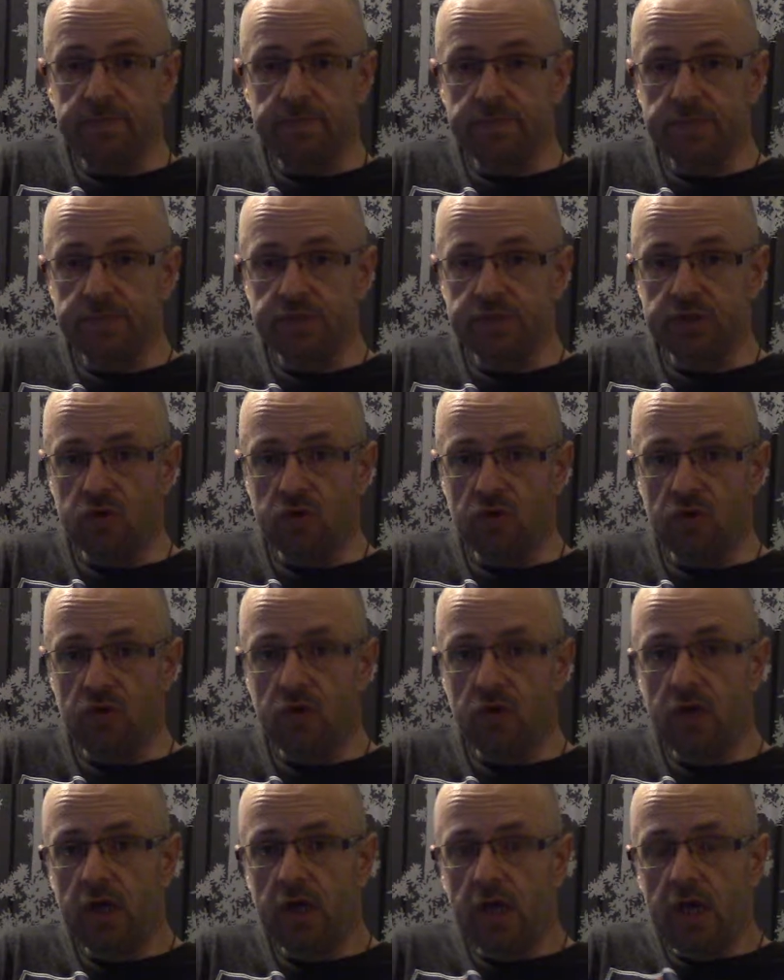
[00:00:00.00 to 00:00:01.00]
So
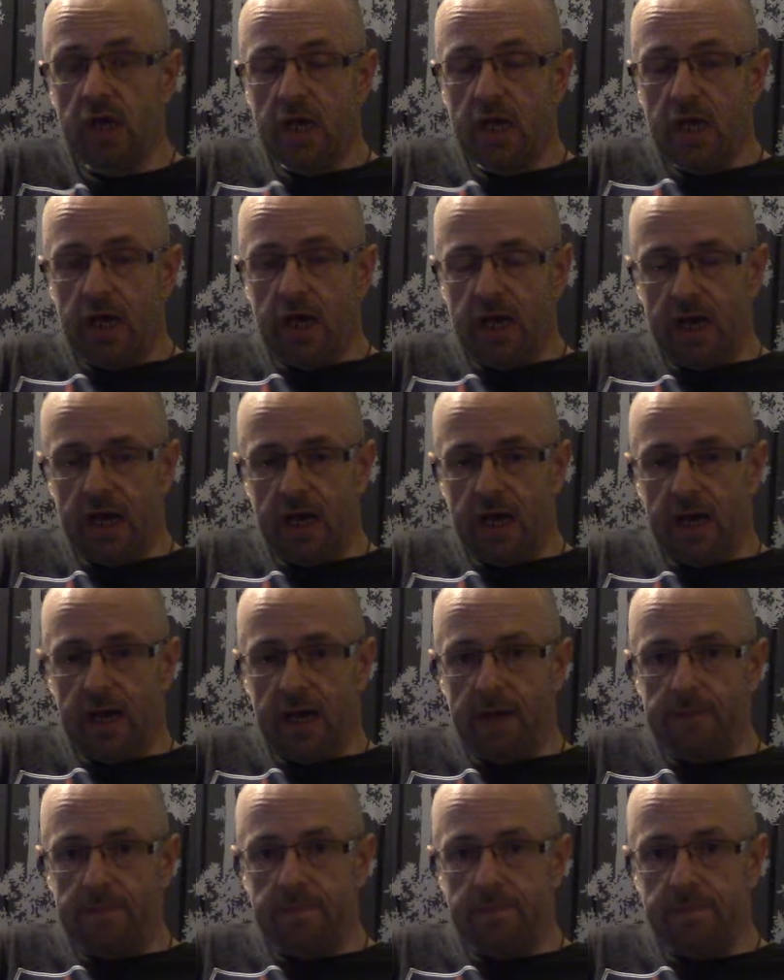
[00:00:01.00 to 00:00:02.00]

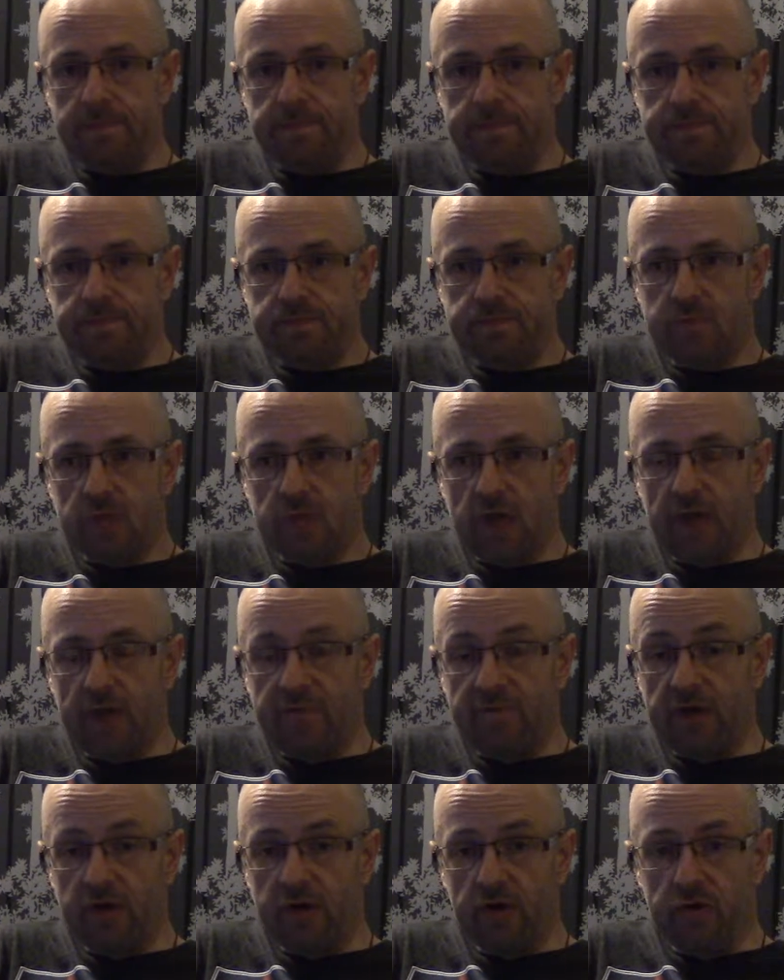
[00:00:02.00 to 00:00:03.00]
I
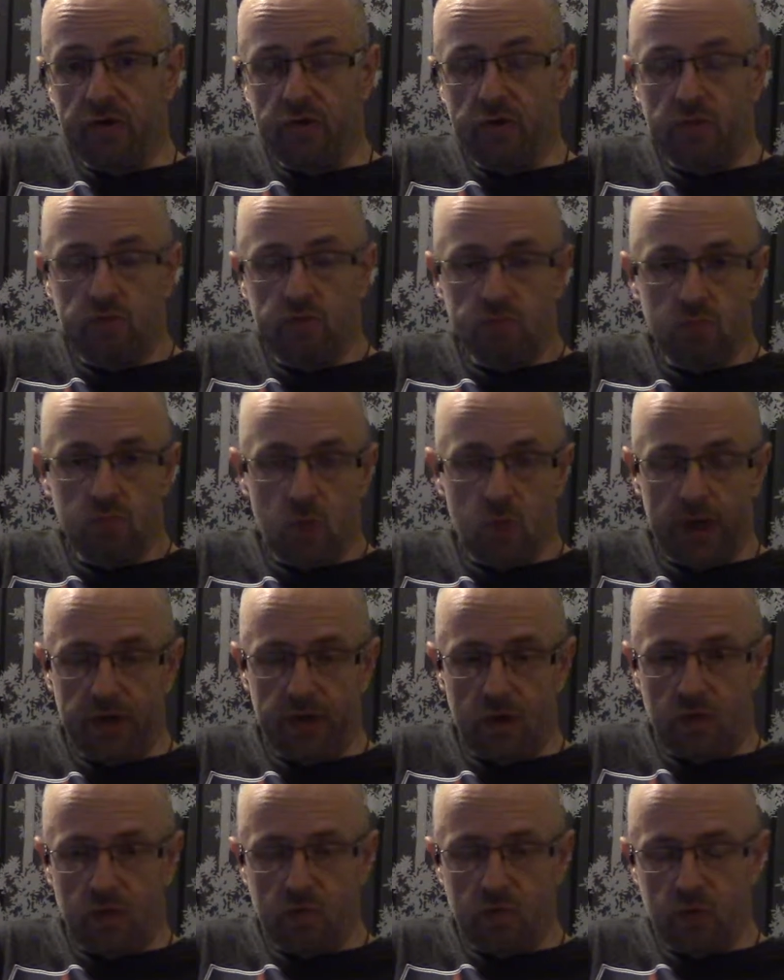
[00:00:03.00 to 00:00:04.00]
figured, why
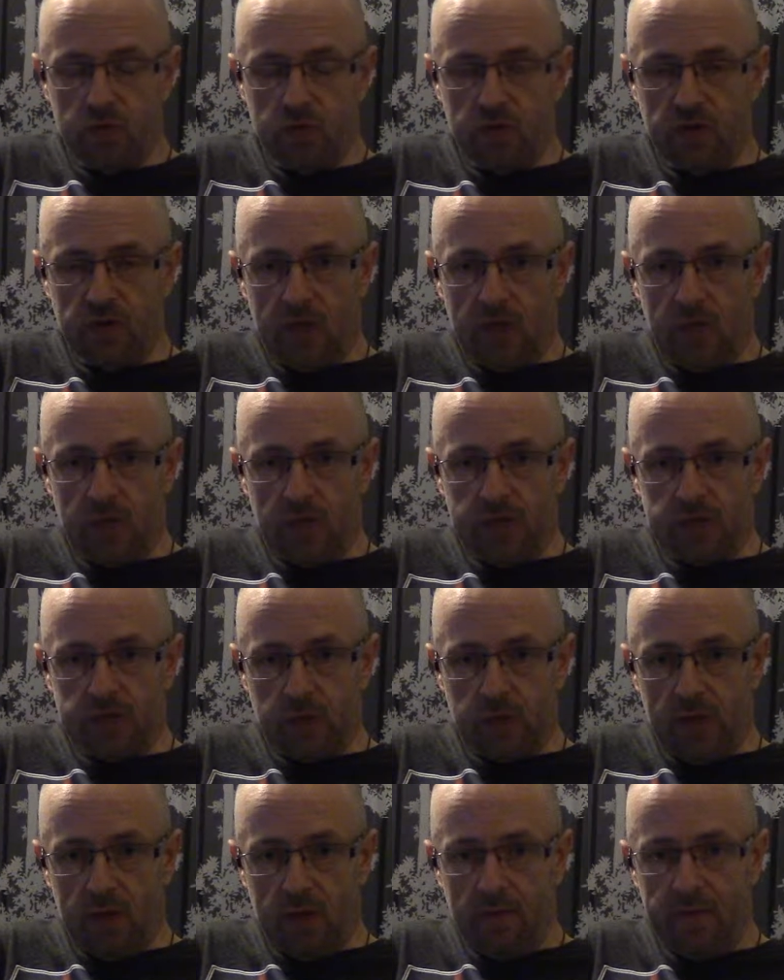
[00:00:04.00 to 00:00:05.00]
not, we'll do that one as
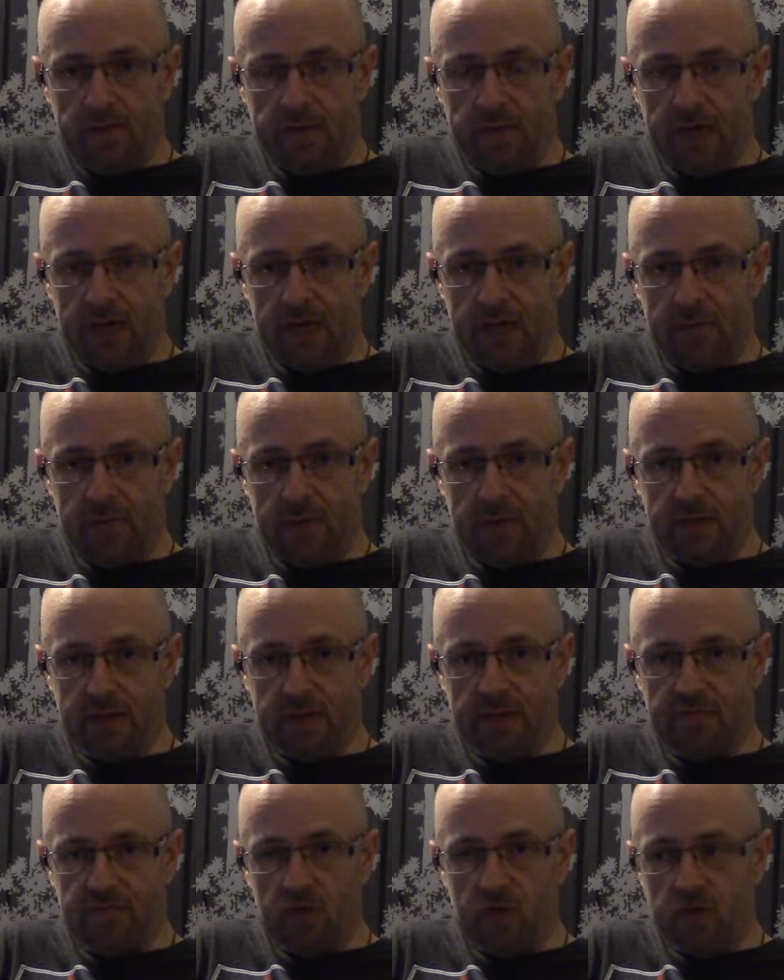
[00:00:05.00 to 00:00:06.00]
well.
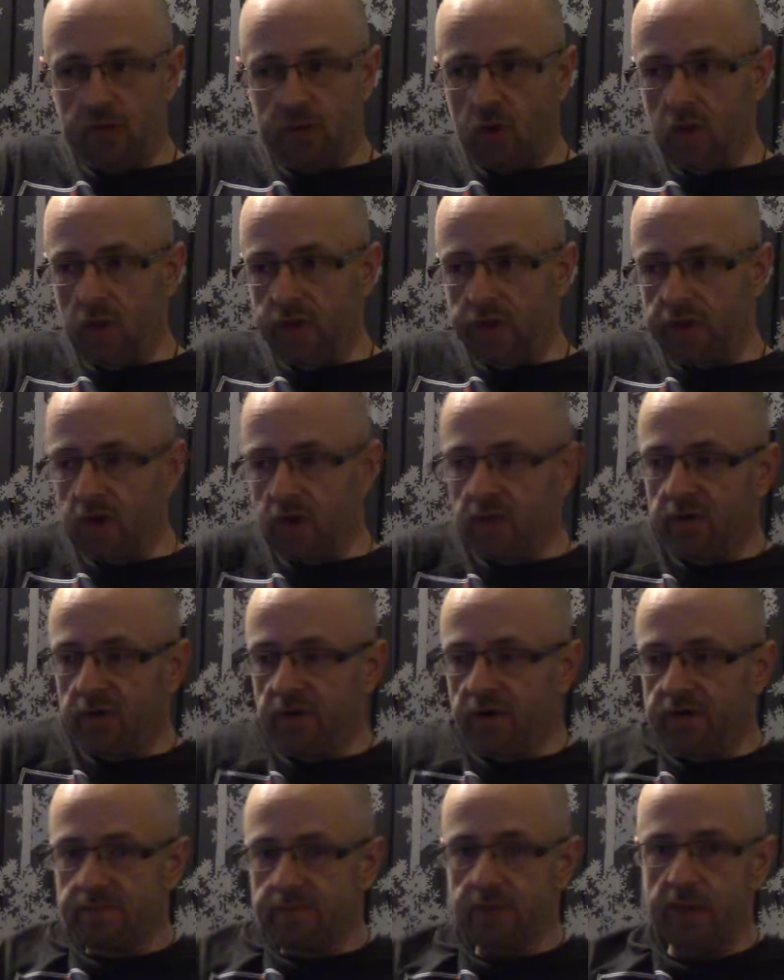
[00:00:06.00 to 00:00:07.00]
I've got the bottle in the
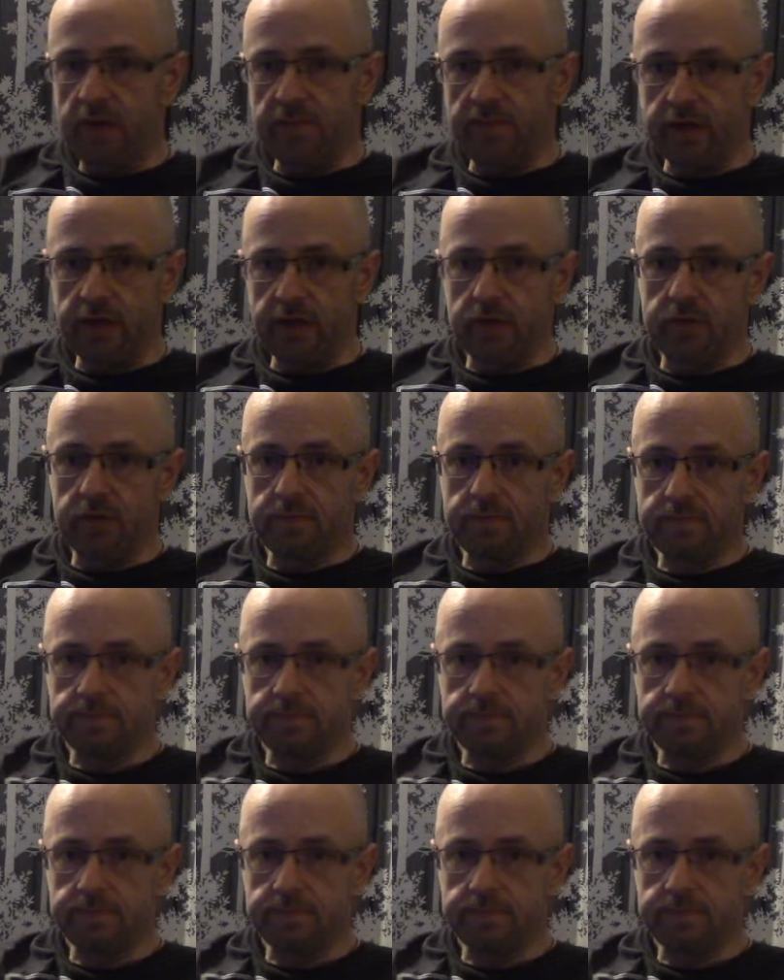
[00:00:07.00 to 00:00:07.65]
cupboard, I have it here.